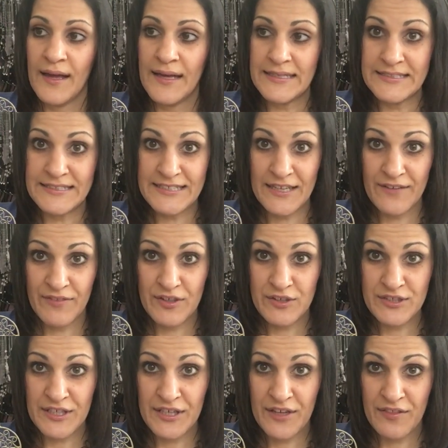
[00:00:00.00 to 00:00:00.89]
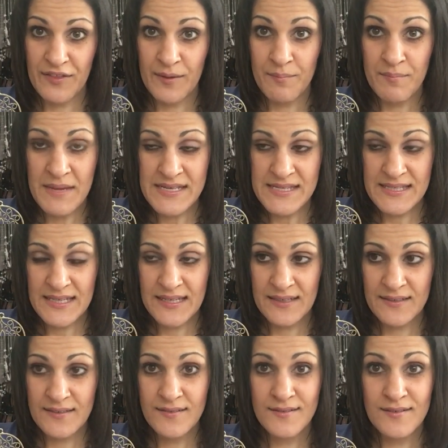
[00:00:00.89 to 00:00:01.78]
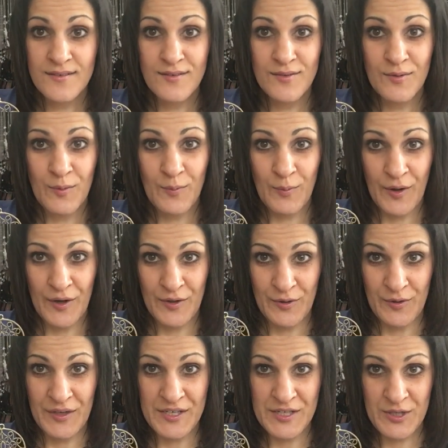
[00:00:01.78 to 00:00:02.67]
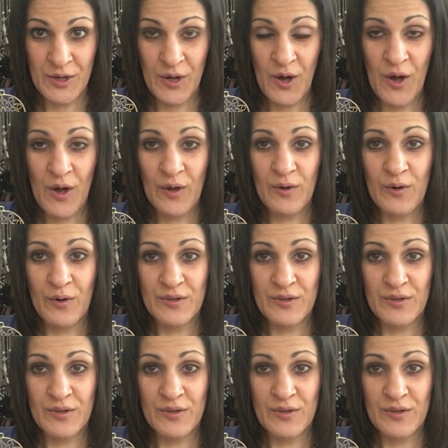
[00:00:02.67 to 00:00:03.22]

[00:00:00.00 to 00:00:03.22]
and see if there's anything missing where you need to call,